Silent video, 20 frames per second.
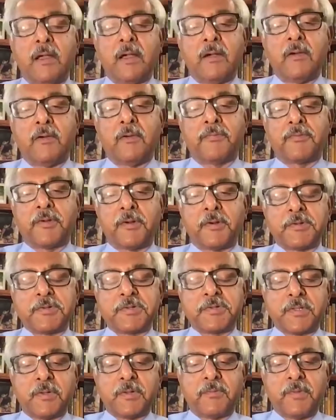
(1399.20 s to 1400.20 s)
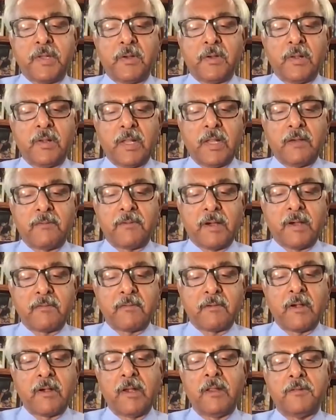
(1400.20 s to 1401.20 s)
Of course, we all love our
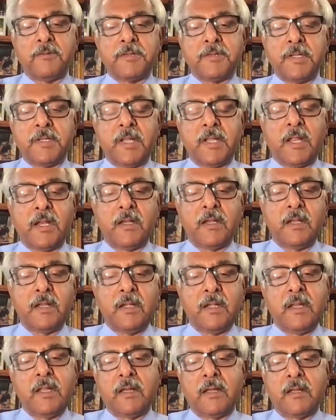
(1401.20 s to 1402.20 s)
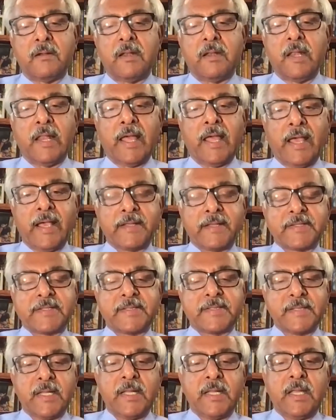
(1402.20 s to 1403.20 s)
religion, and India lacks